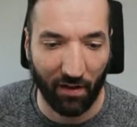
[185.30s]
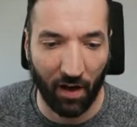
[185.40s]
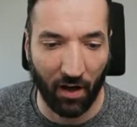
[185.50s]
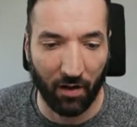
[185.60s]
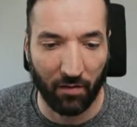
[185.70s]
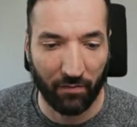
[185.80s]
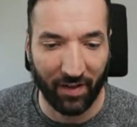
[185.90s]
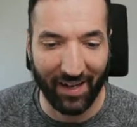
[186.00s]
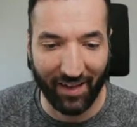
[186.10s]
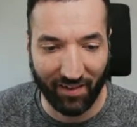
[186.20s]
of an
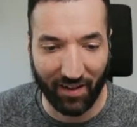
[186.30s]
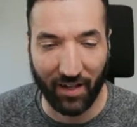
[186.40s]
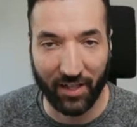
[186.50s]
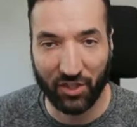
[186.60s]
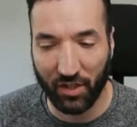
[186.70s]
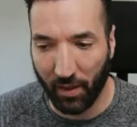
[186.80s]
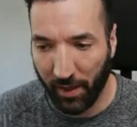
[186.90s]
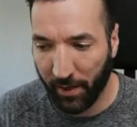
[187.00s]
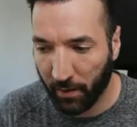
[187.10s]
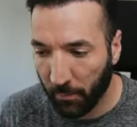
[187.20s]
escalation
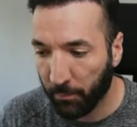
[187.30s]
there.